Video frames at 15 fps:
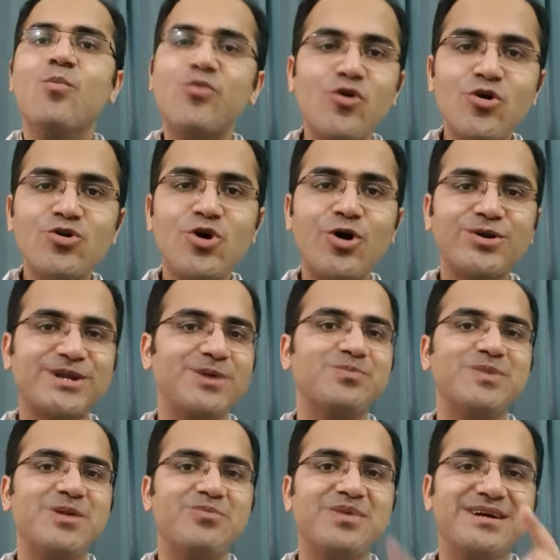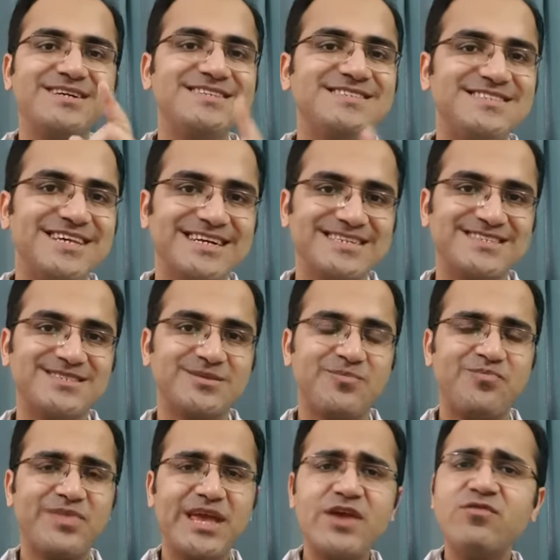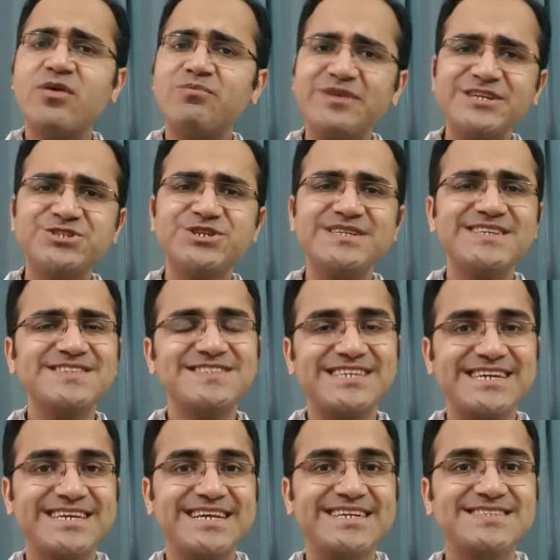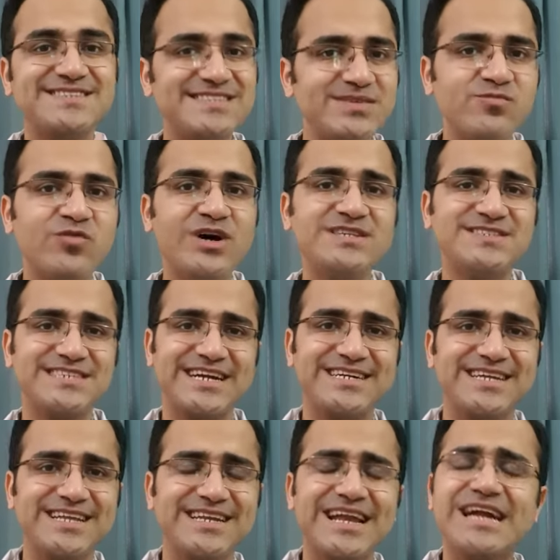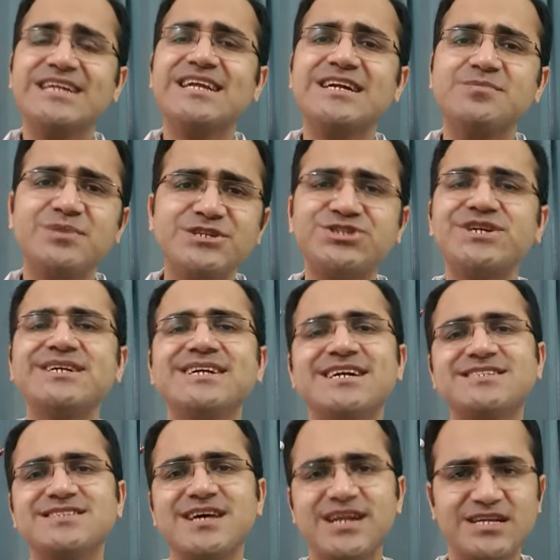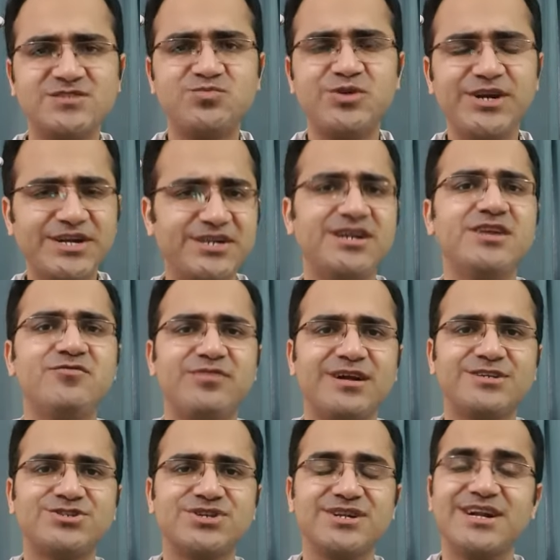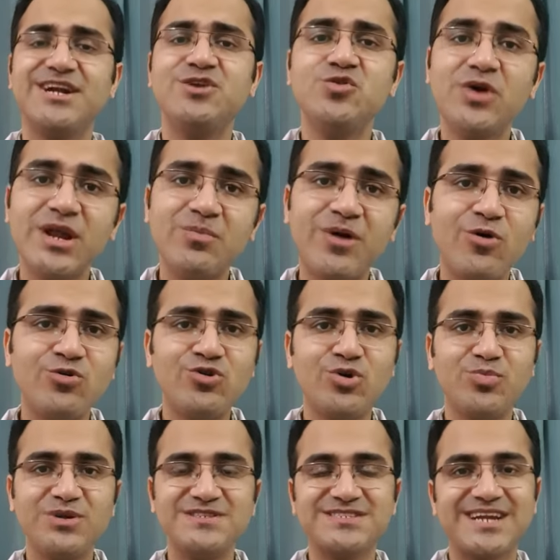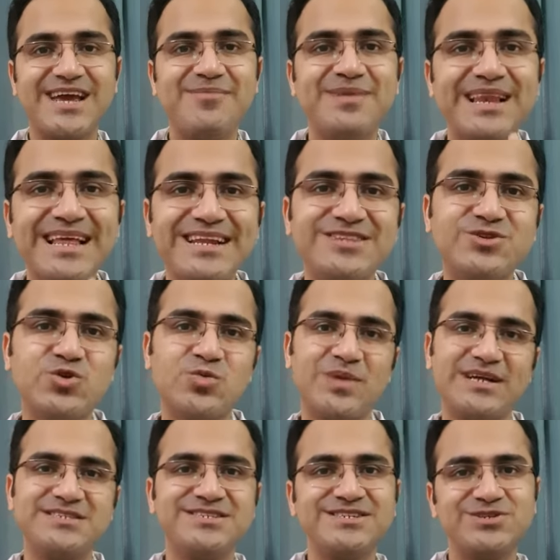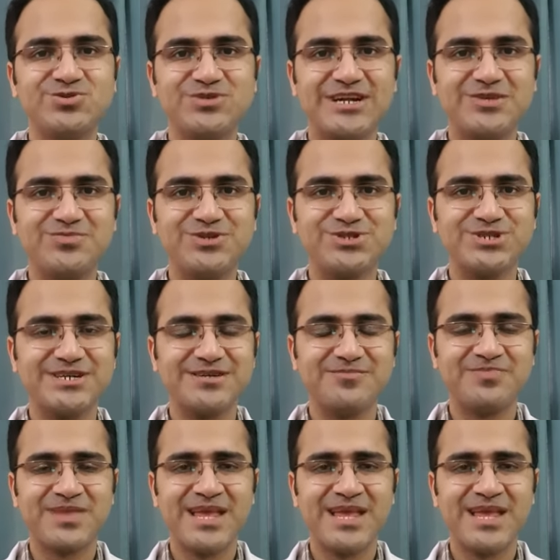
Pro-doc tip number 6. If a patient is taking simvastatin and that patient gets a respiratory infection and you are about to prescribe clarithromycin to that patient,